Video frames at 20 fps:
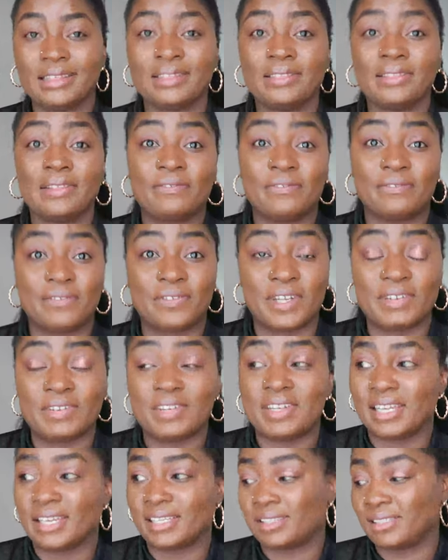The very
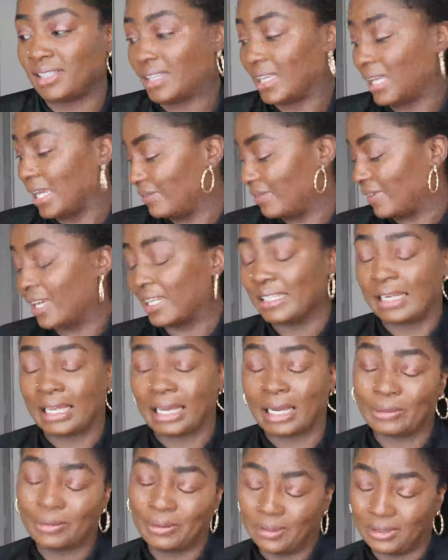next day, like right
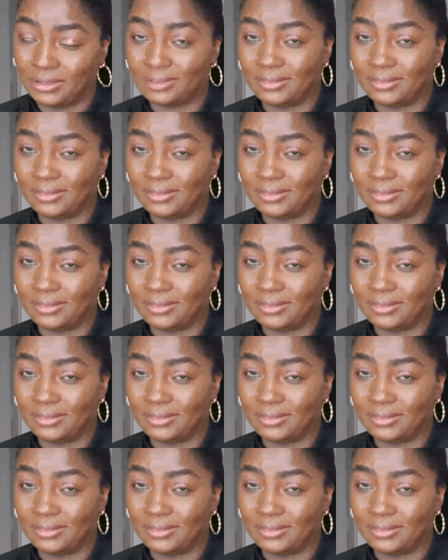now,